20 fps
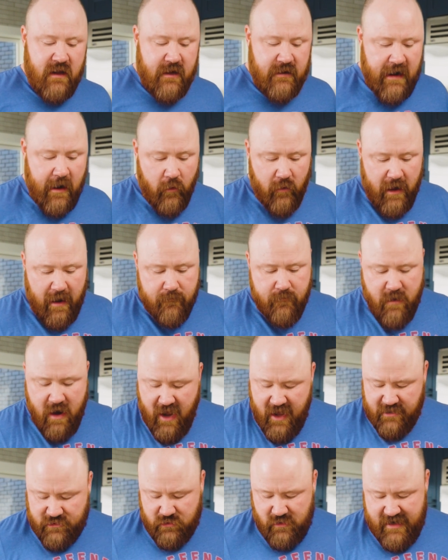Now, I'm
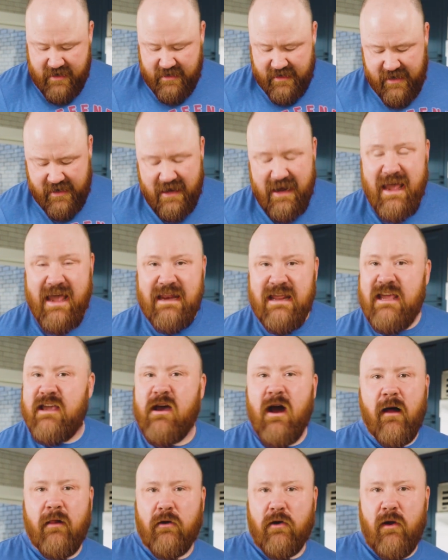not trying to get any
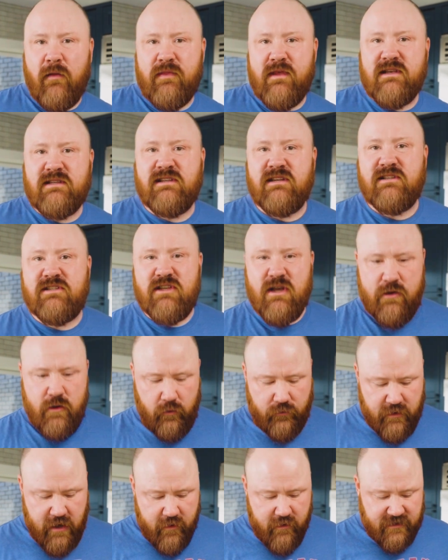color on this, and so
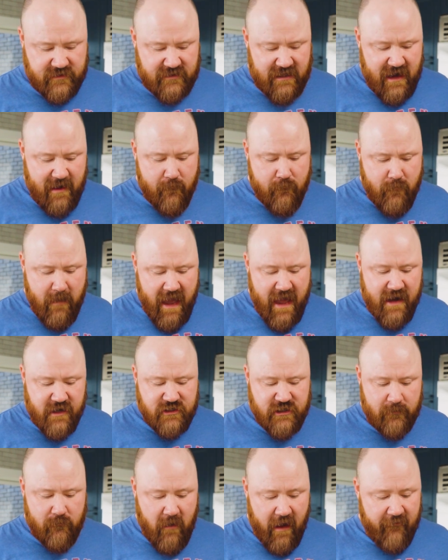you'll notice that I'm
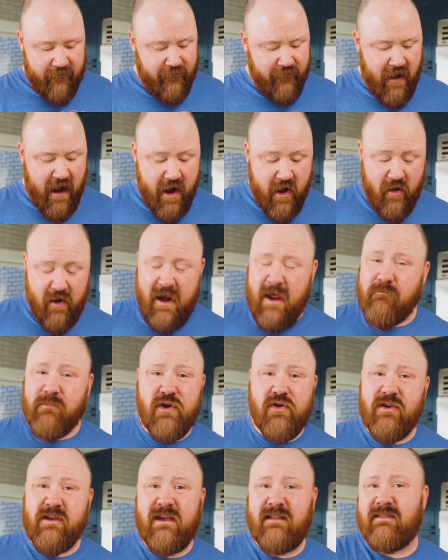managing my fire, and I'm
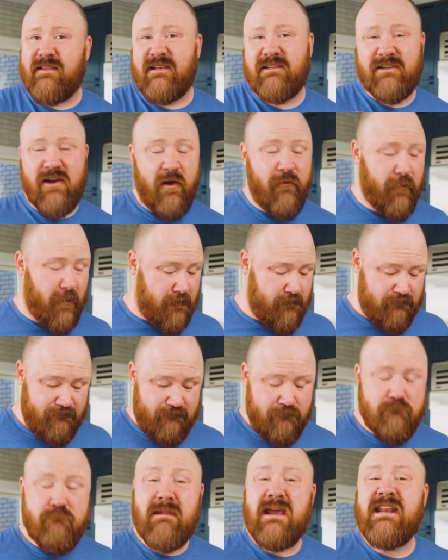cooking this over
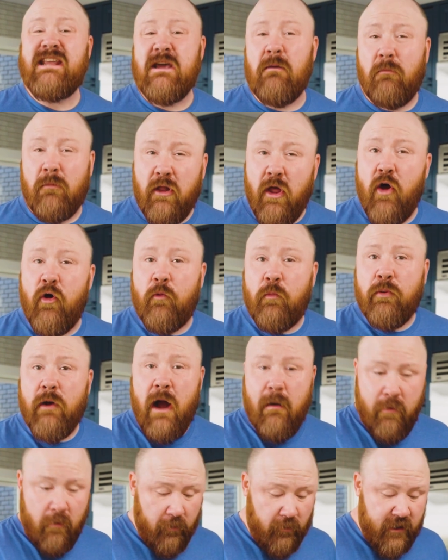medium-low
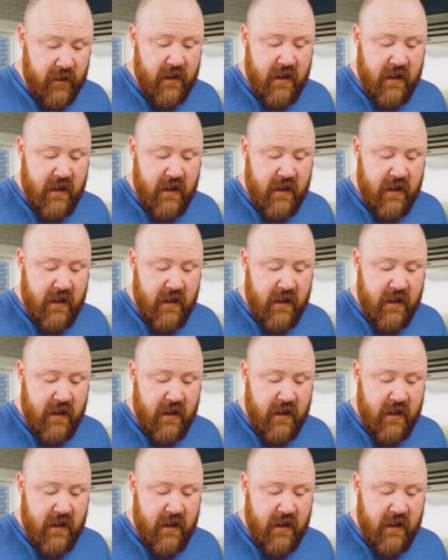probably,